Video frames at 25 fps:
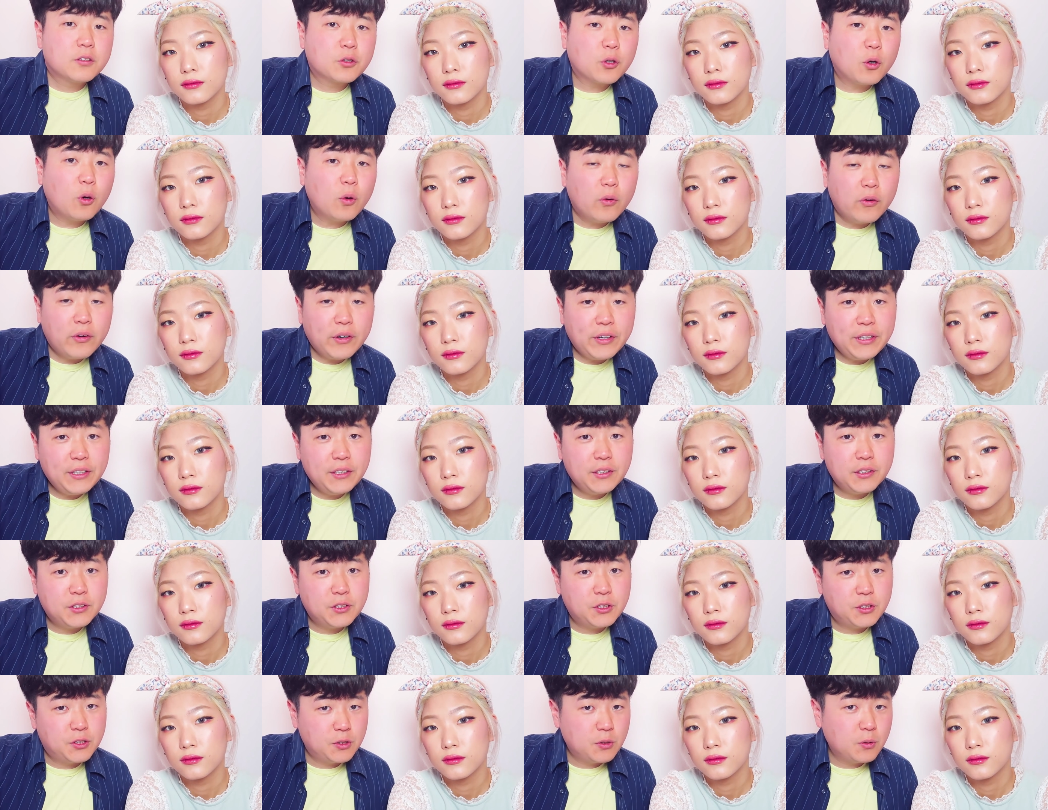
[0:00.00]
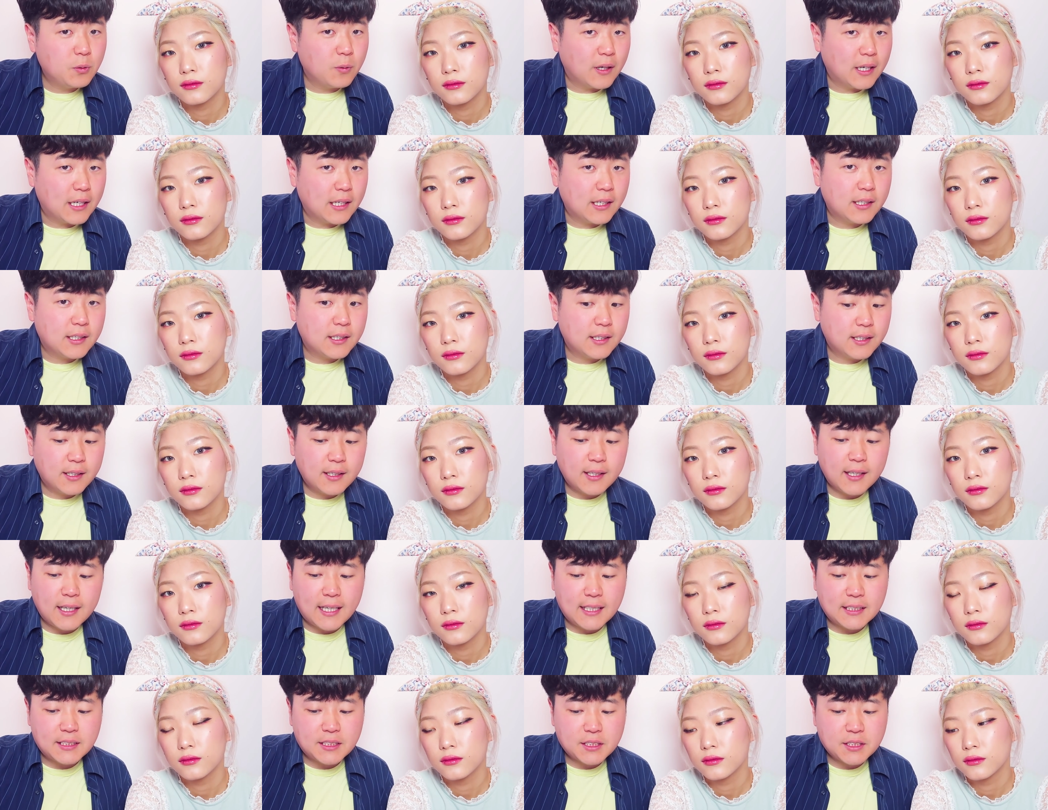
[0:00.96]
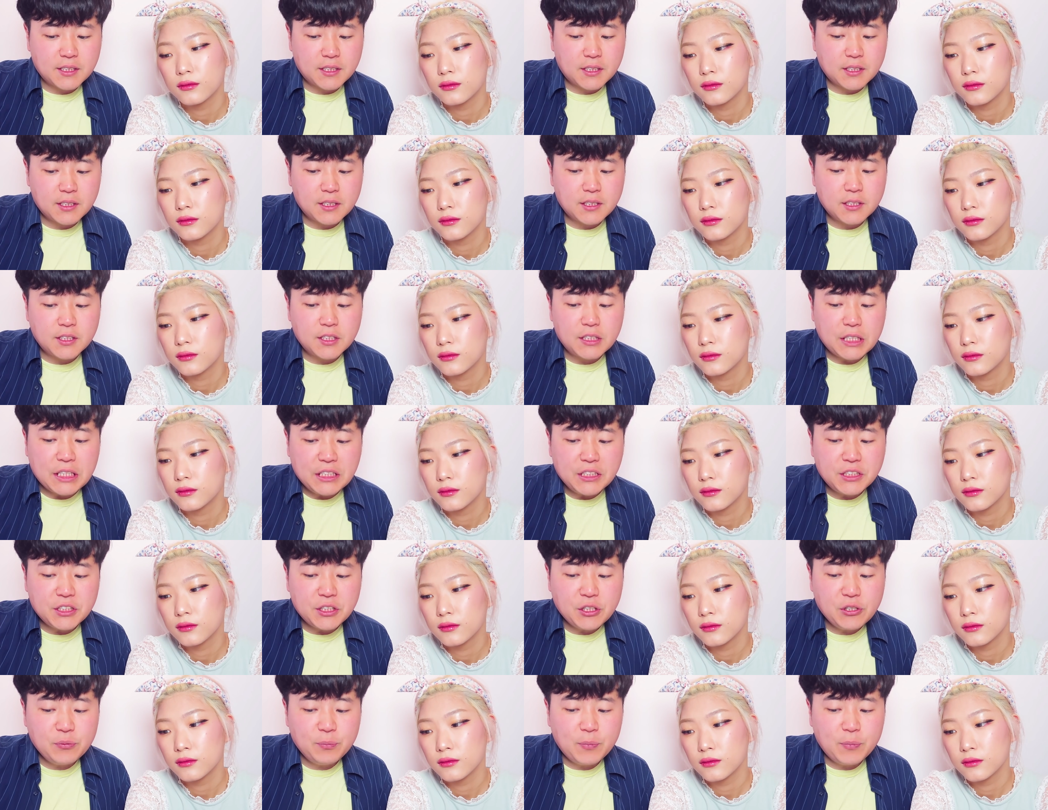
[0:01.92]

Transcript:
Speaker 1: Tori Zua asks, since